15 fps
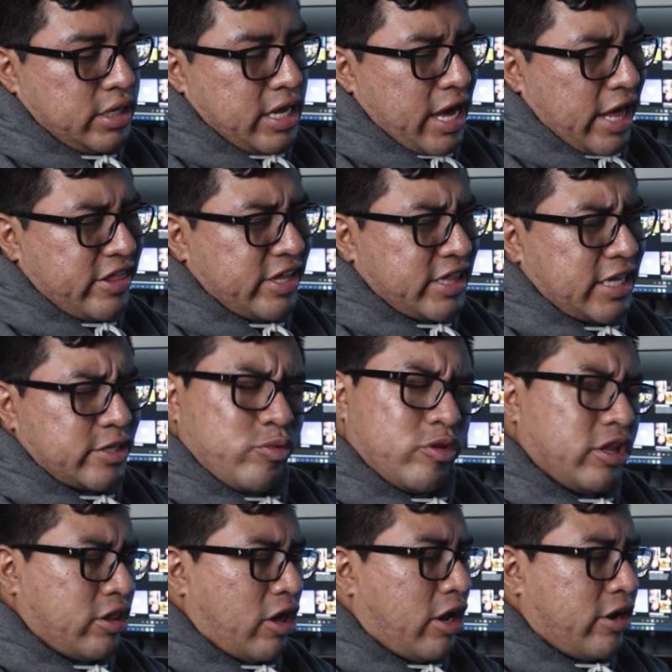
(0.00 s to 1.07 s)
I think that's what a
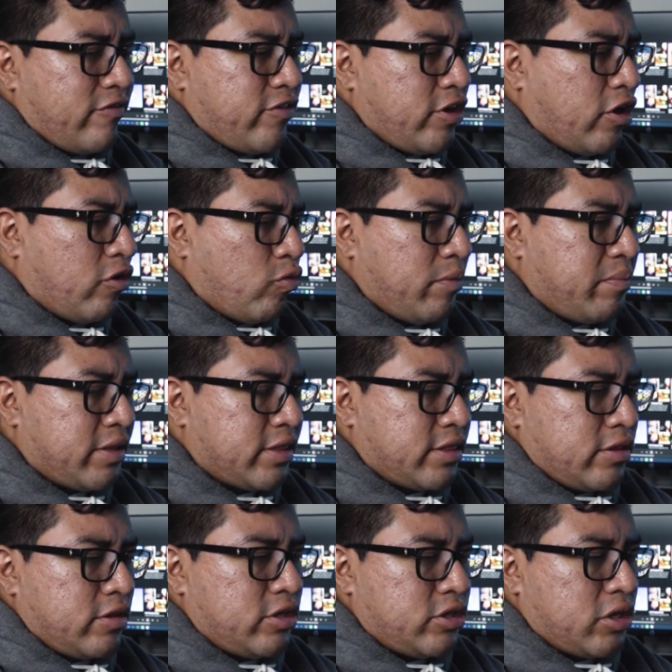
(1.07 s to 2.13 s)
lot of young women,
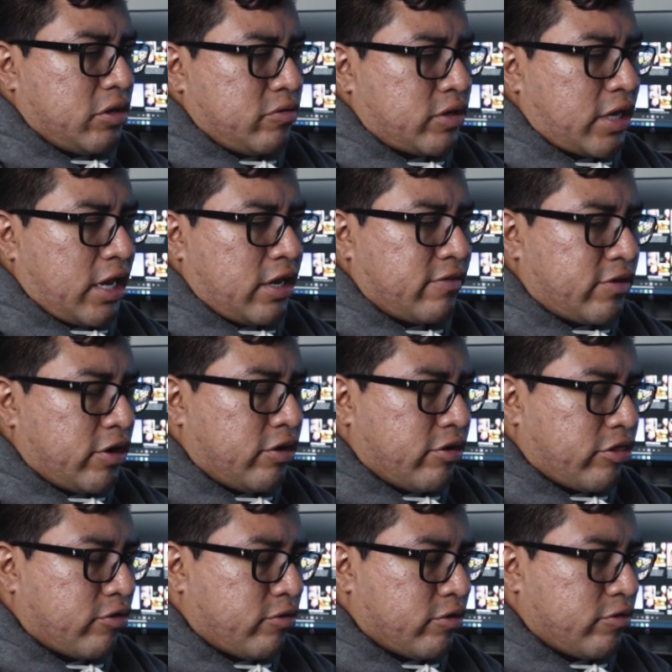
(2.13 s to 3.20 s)
kind of go
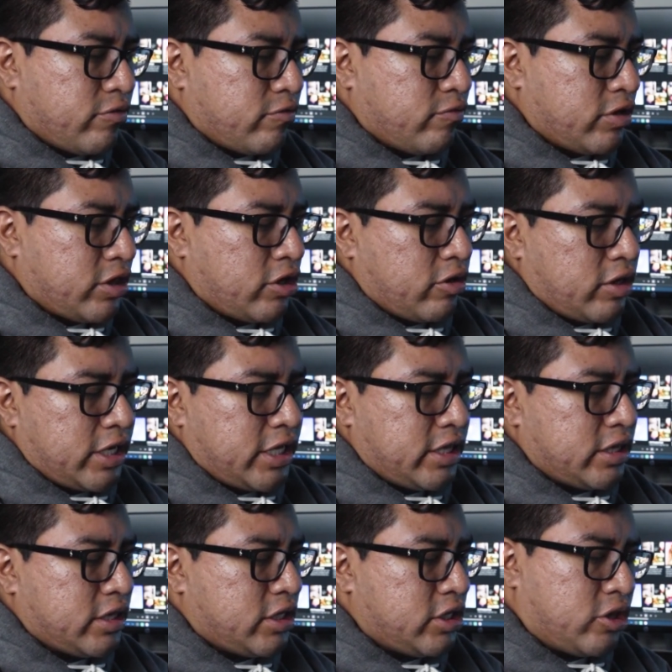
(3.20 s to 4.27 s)
through when they're
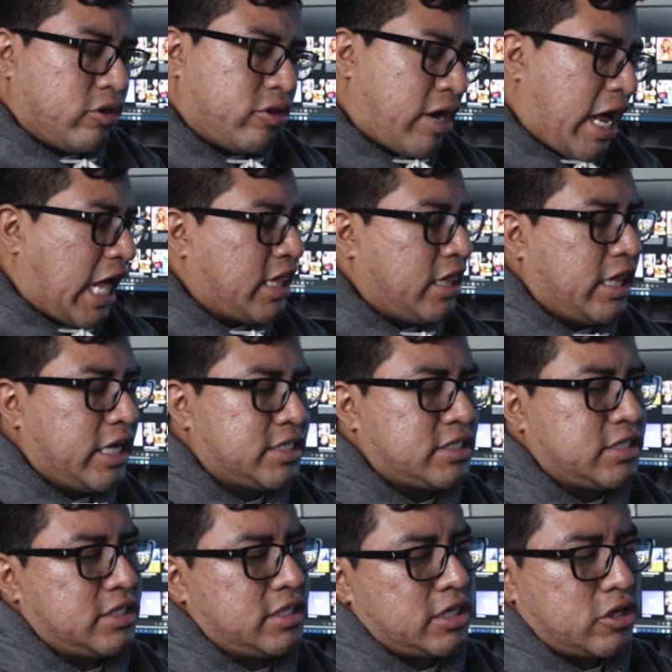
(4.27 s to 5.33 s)
in, their
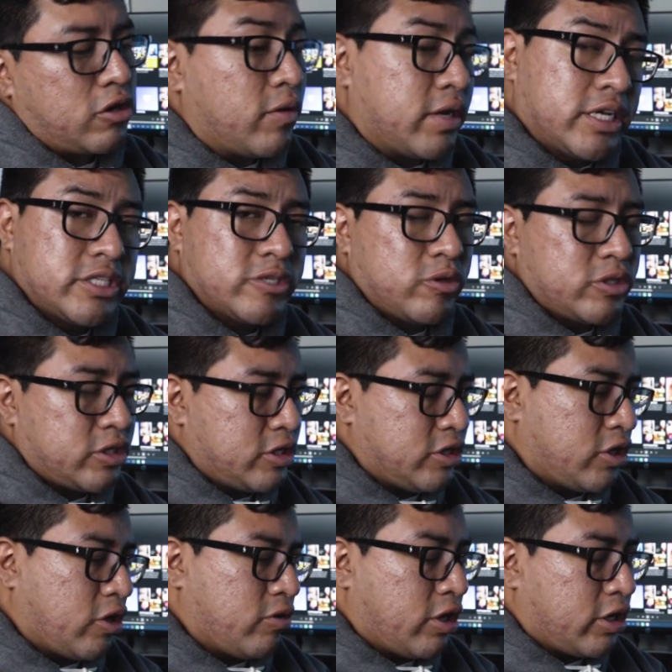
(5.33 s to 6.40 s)
adolescent and going into,
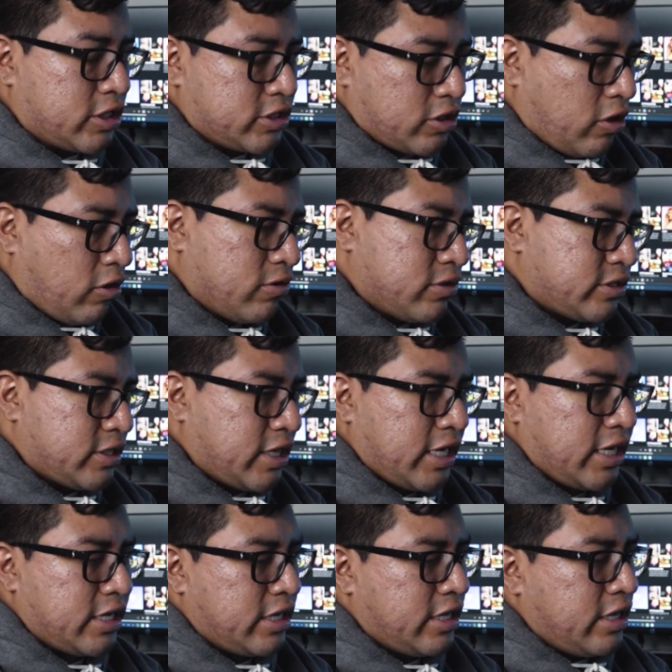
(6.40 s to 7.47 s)
young adults.
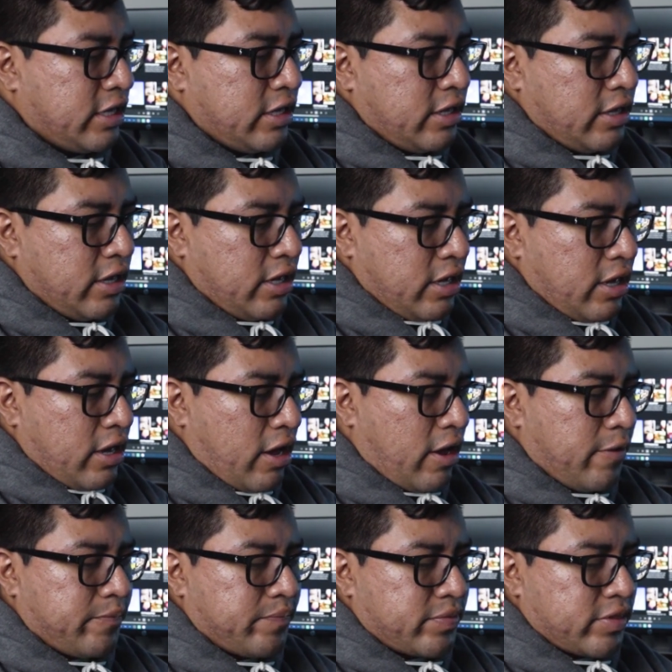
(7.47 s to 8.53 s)
They
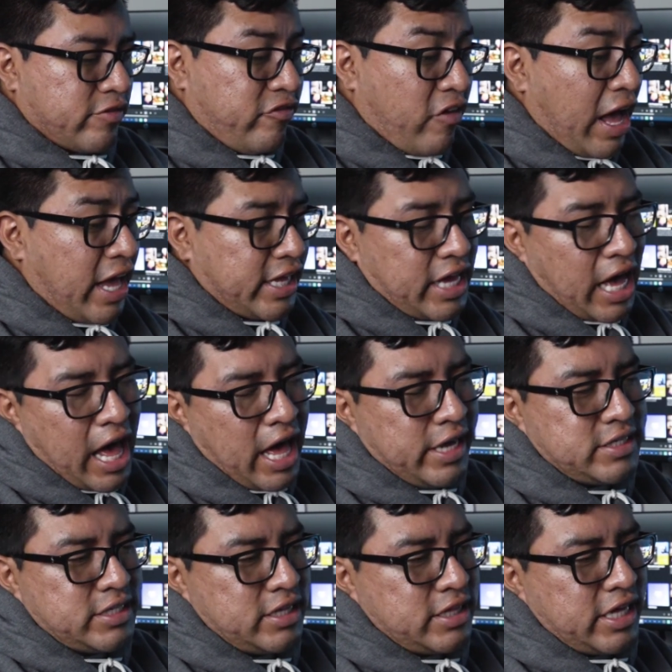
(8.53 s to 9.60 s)
find
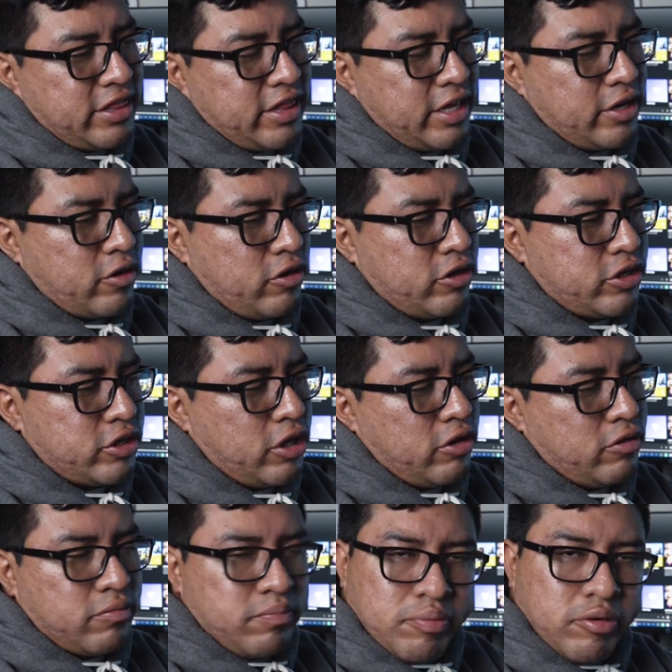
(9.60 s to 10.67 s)
guys that they think are,
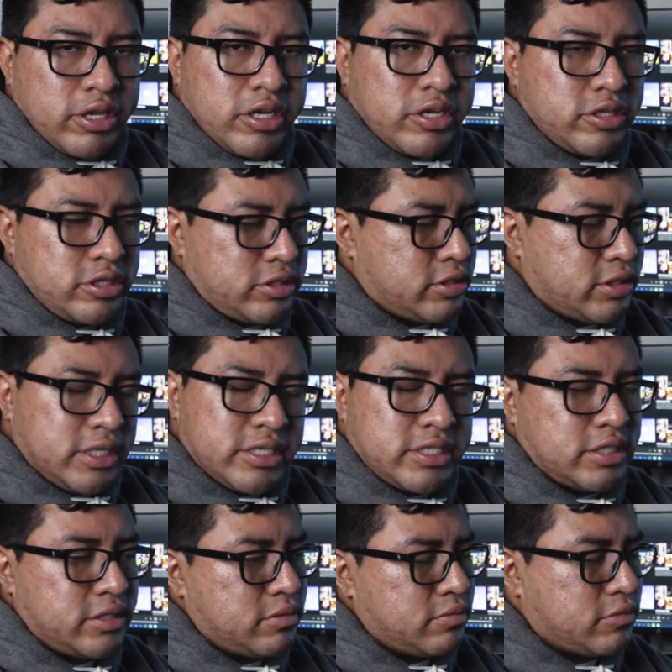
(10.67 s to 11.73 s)
pretty good,
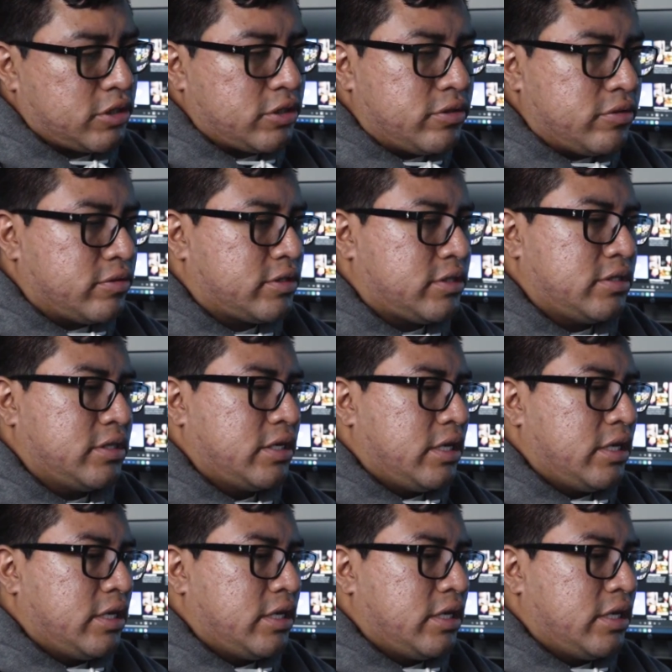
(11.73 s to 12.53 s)
decent dudes,